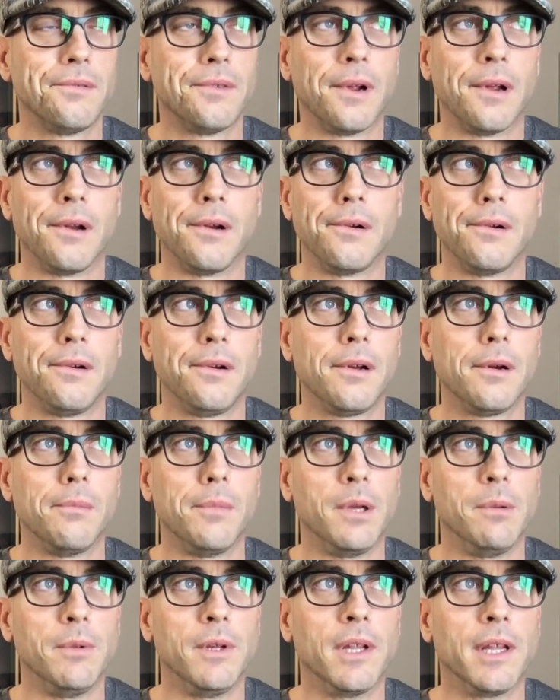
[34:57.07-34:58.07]
I don't know,
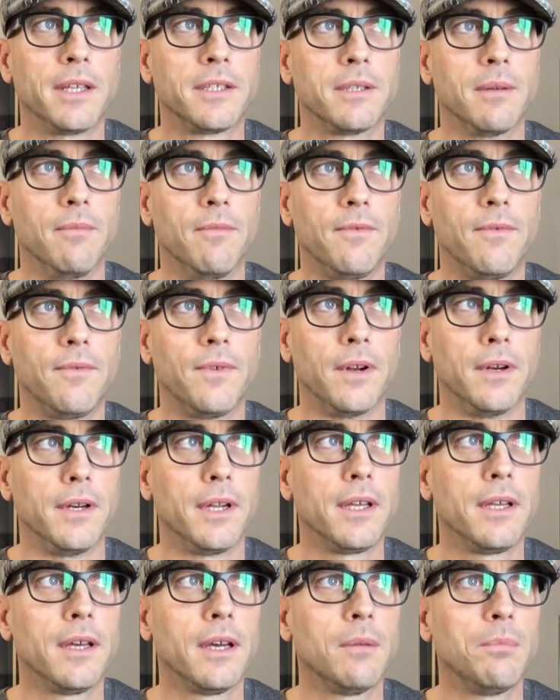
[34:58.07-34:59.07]
maybe like some
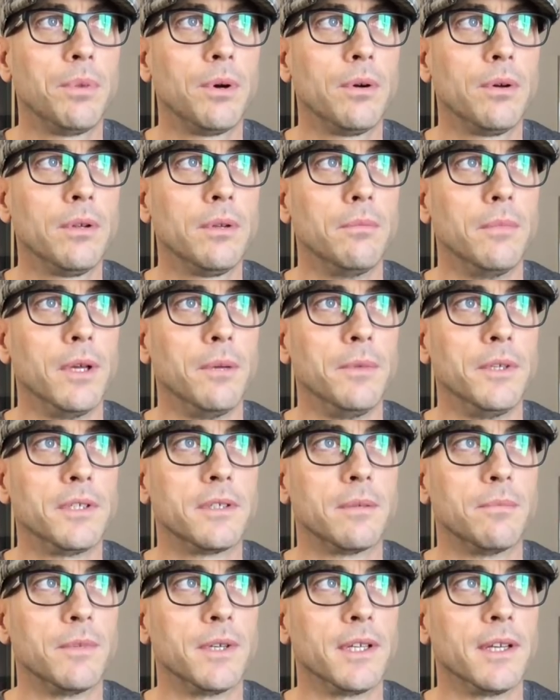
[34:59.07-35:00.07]
funding got pulled, maybe
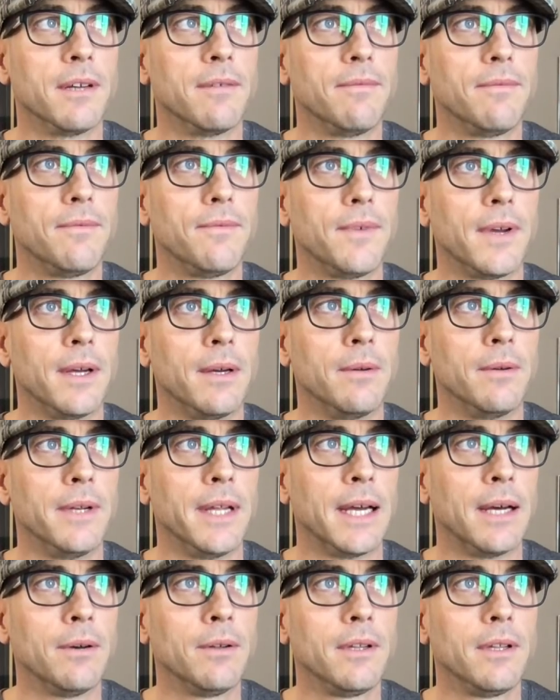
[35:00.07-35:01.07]
somebody got found
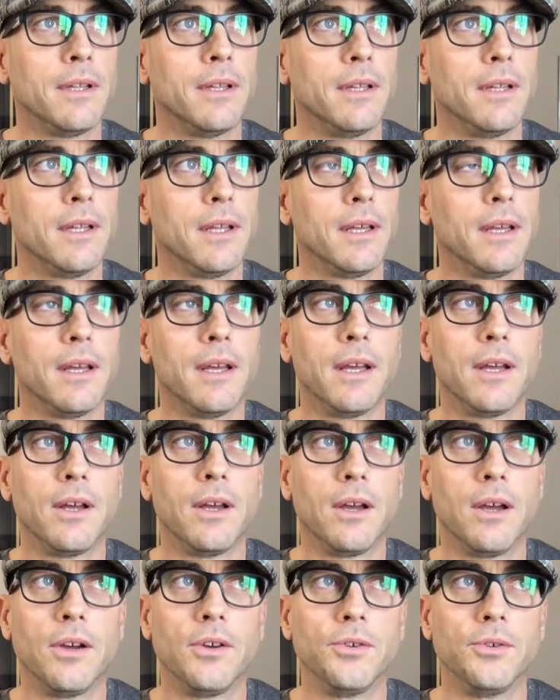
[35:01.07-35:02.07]
out.
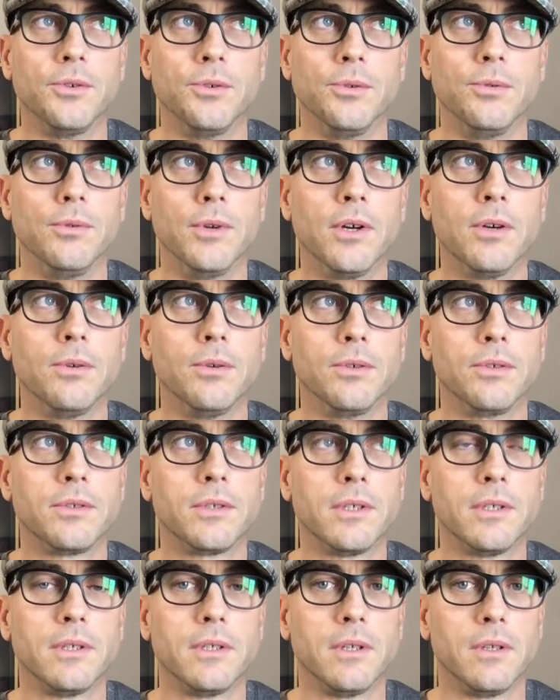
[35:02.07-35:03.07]
Who knows?